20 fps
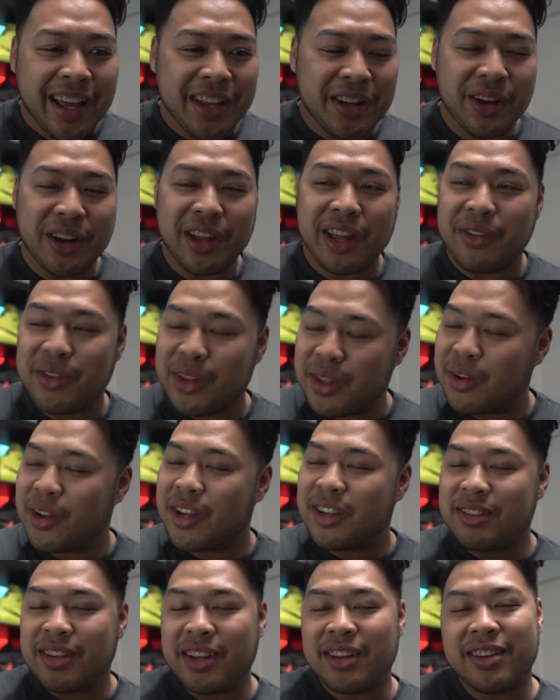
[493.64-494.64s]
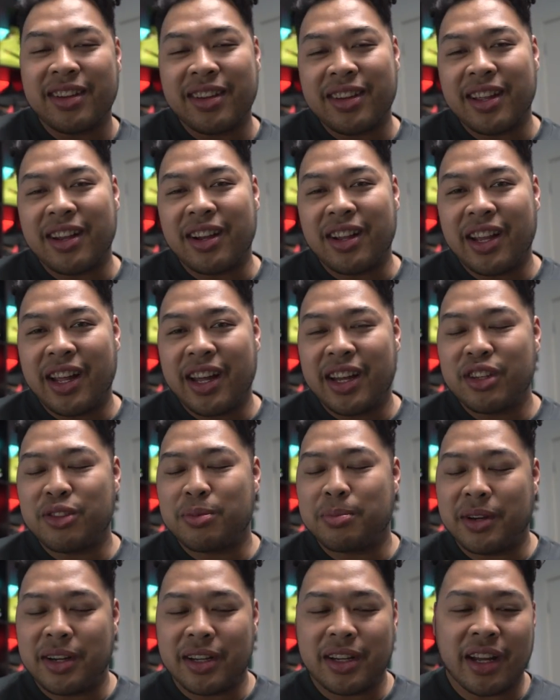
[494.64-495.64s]
you know, even though it says that they're
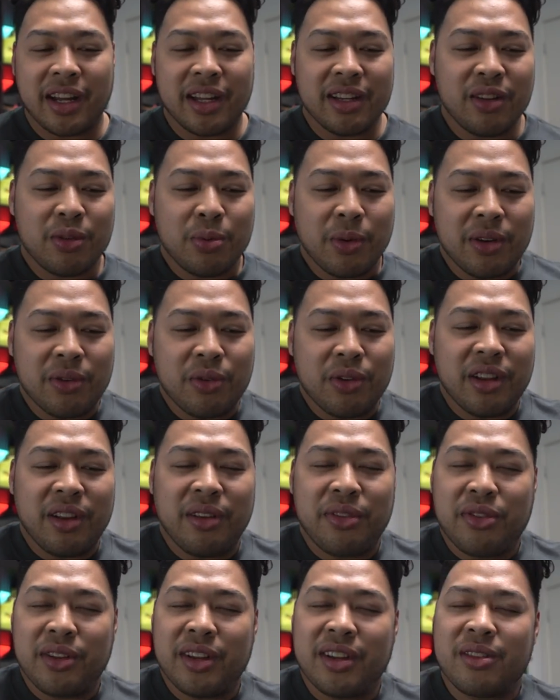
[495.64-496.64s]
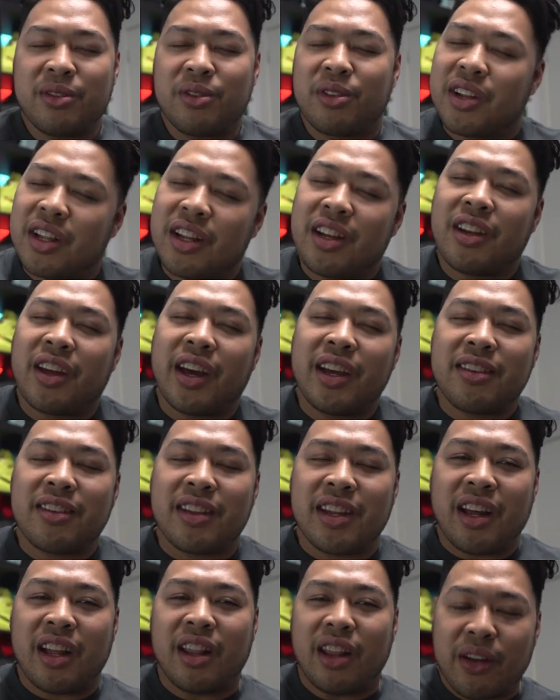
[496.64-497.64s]
large, but this one really fit really
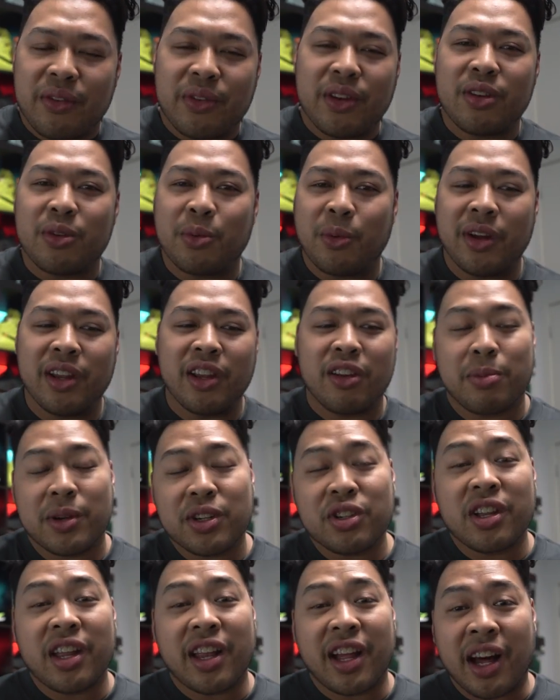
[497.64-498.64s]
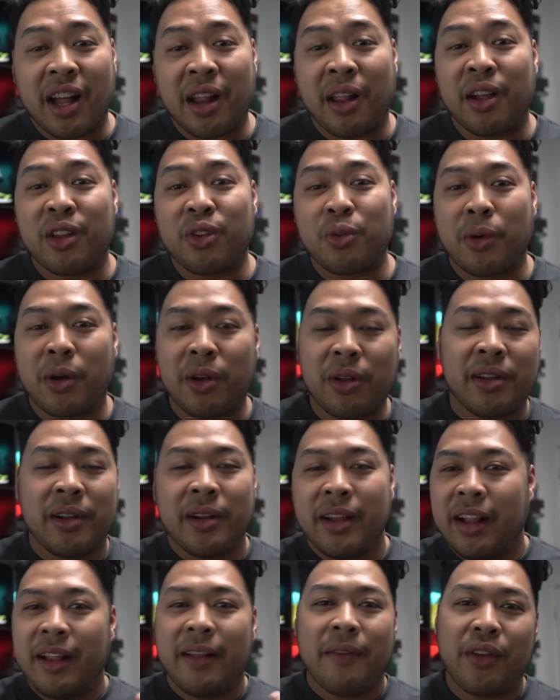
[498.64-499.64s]
nicely. I love this one, especially the color as well.
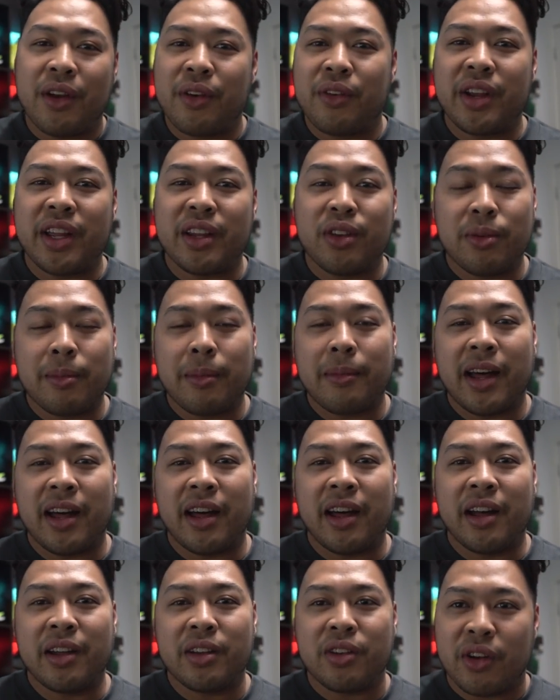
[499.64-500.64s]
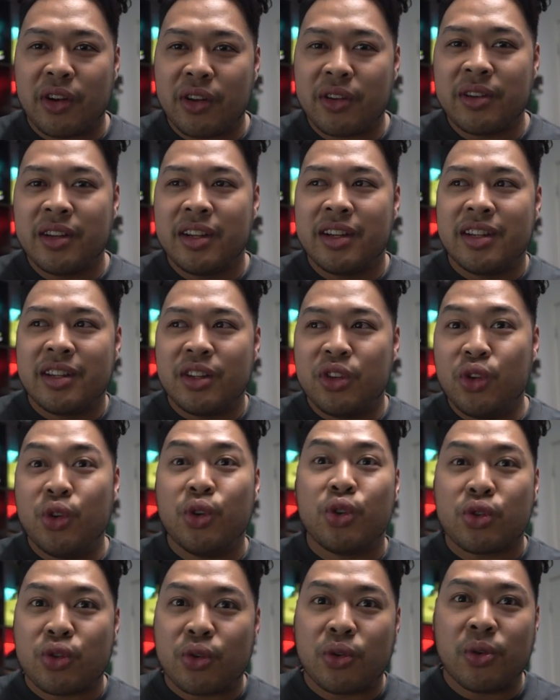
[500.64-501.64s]
Very, you know,
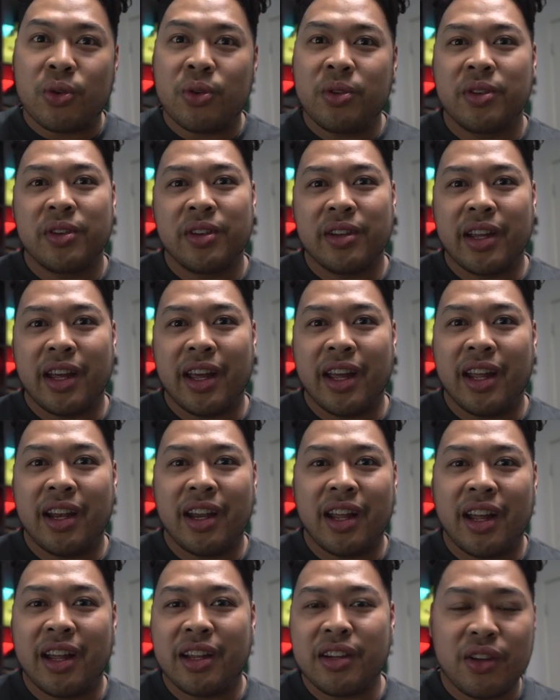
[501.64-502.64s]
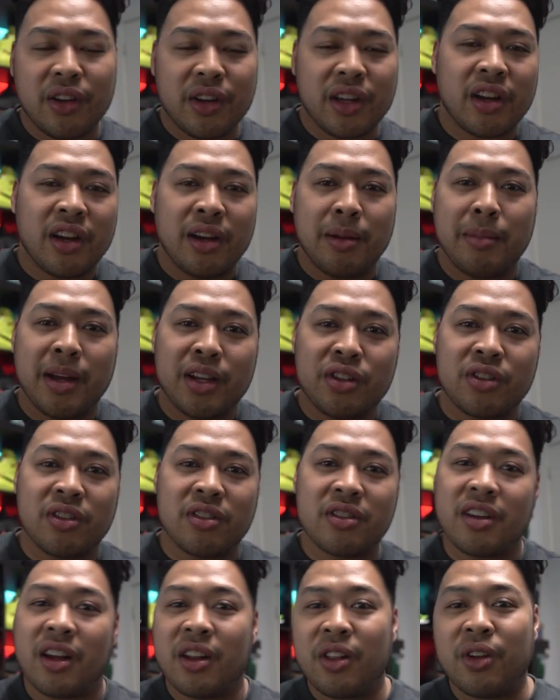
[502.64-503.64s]
neutral, and, you know, it kind of
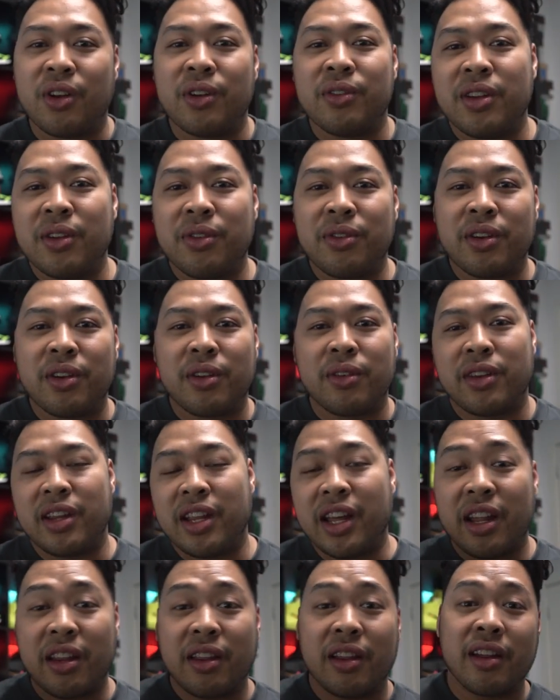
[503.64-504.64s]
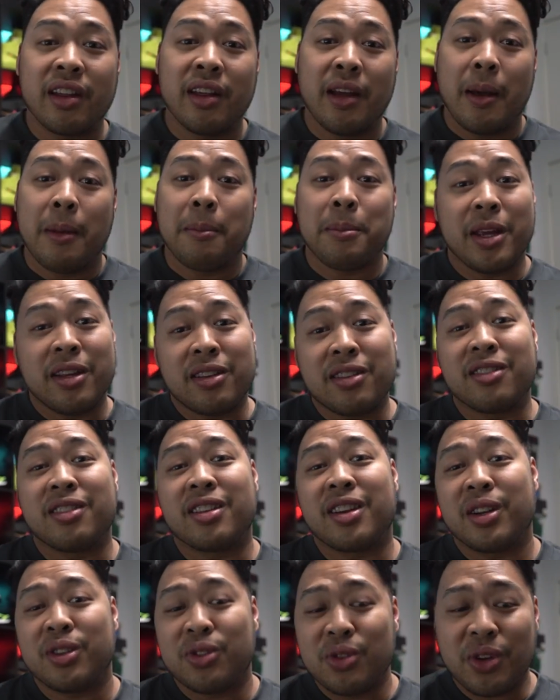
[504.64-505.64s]
matches a lot of different of the other pieces
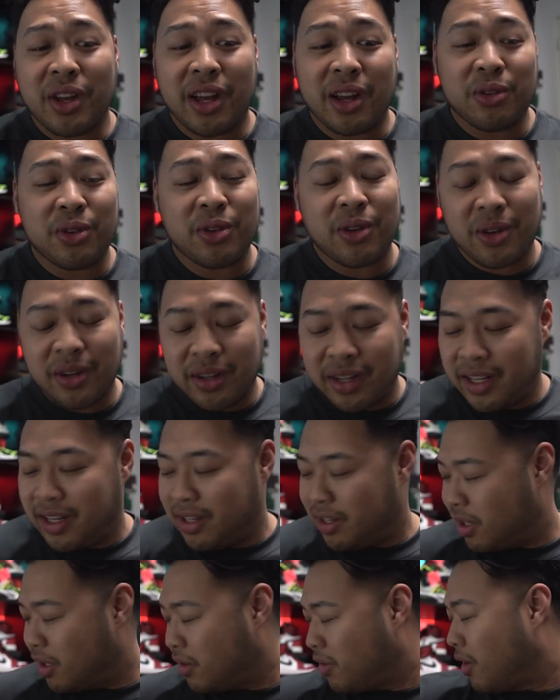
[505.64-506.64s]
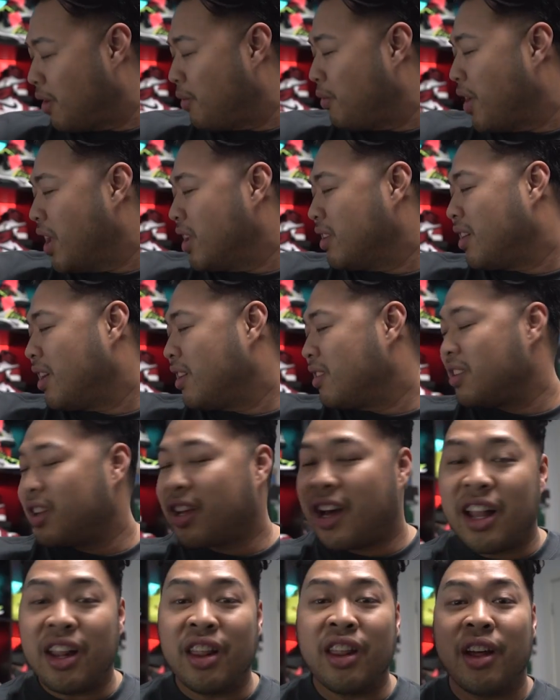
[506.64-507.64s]
that I do have. So it's fantastic.
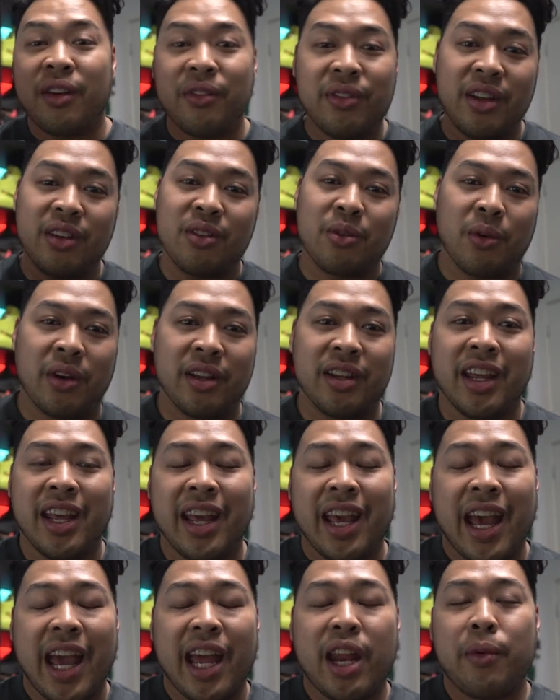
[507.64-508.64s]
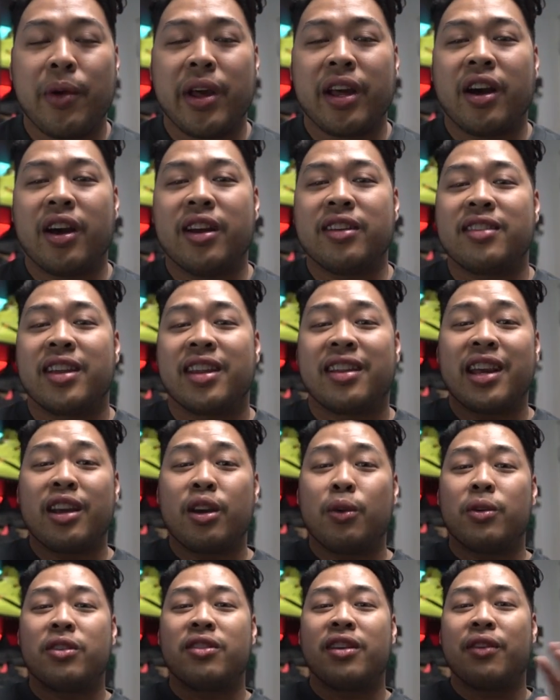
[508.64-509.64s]
I love this one. Anyway, guys, thank
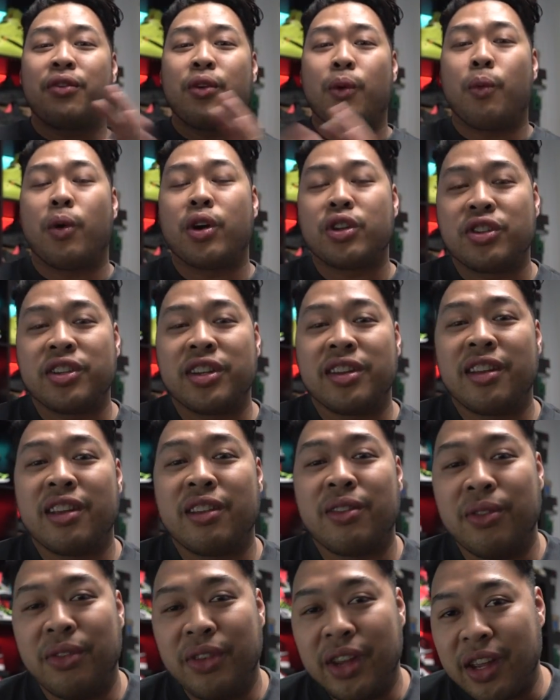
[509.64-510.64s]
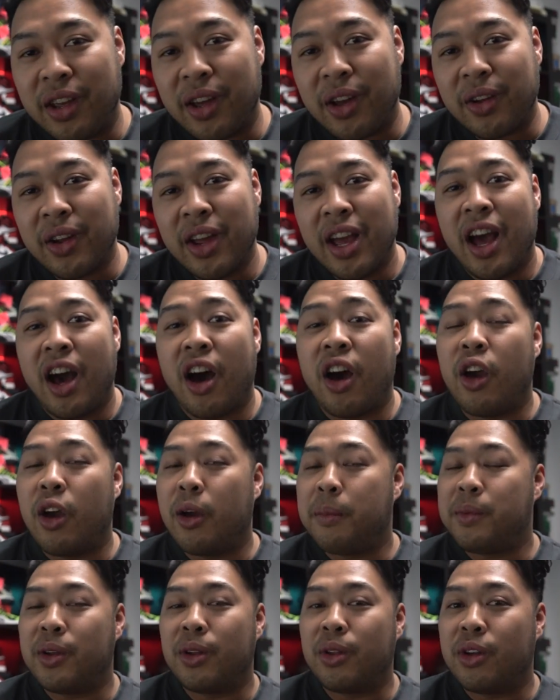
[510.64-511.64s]
you once again for watching this video. I
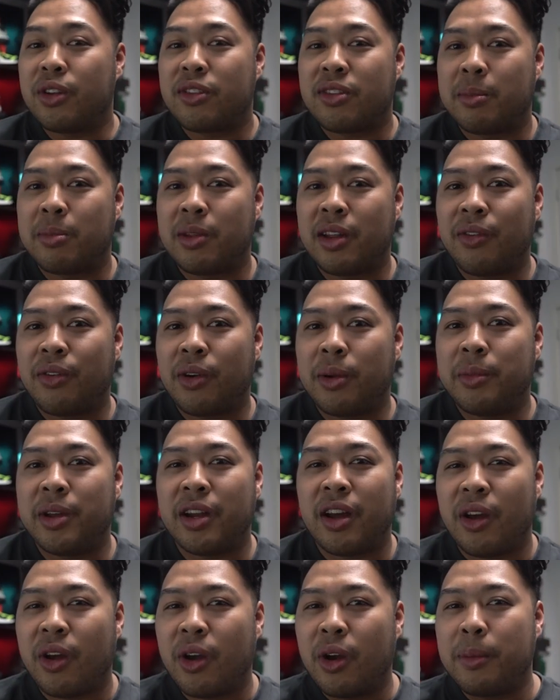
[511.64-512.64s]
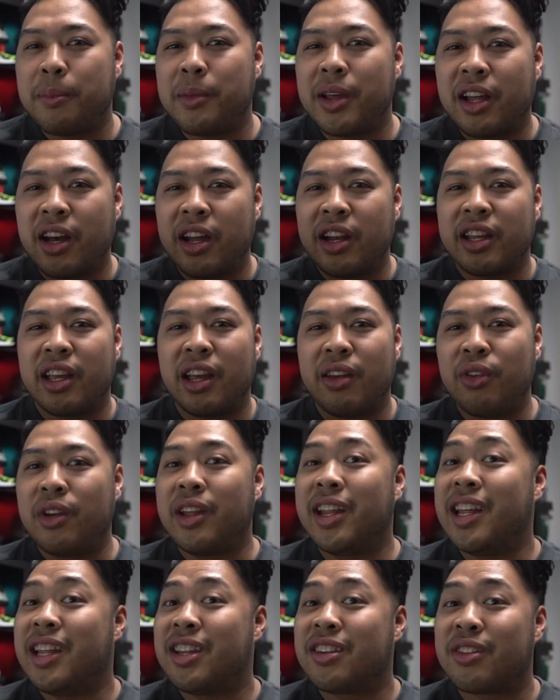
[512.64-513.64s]
hope you learned something from it. I hope it kind of gave
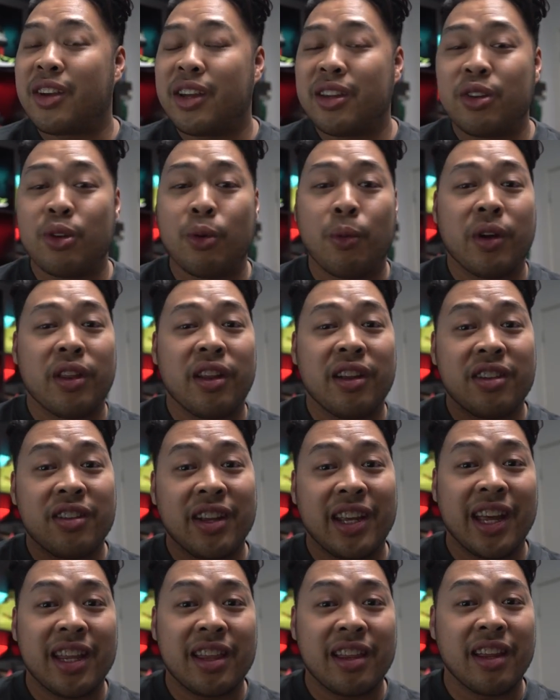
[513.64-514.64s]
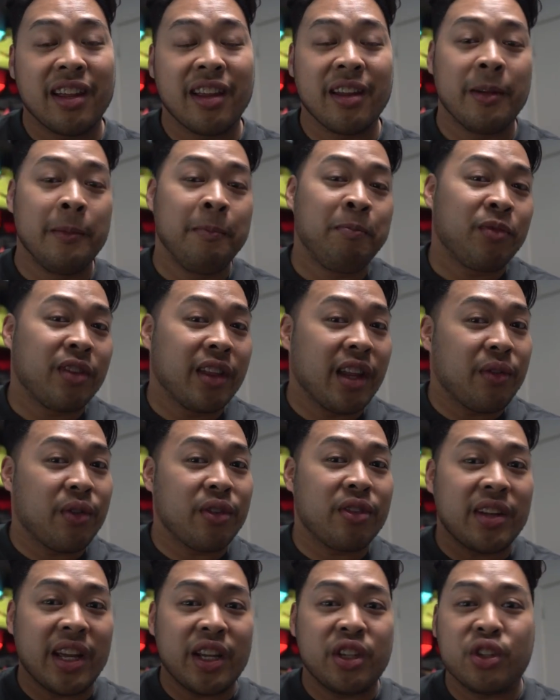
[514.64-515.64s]
you insight to whether to get the
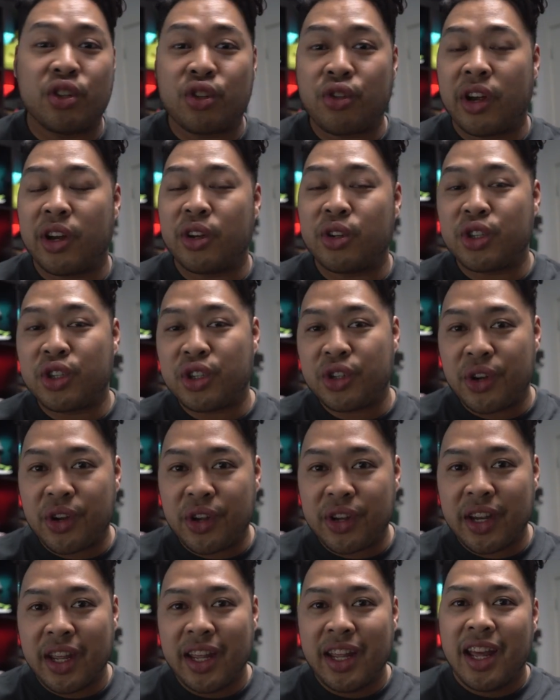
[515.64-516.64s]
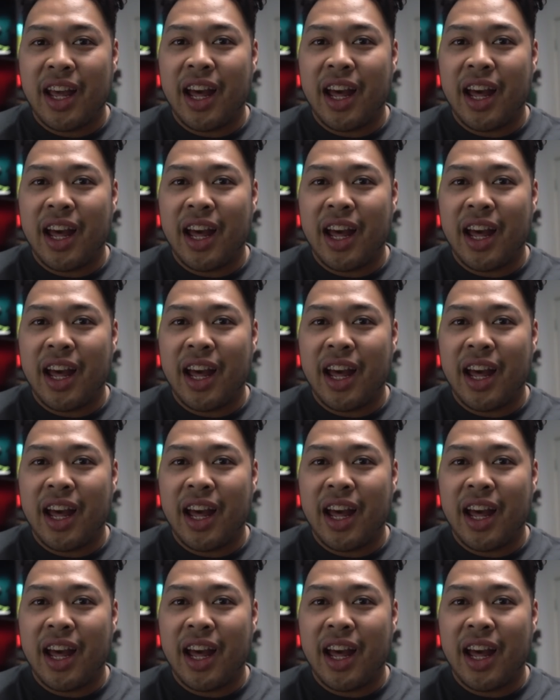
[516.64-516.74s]
Devastation Trail shirt.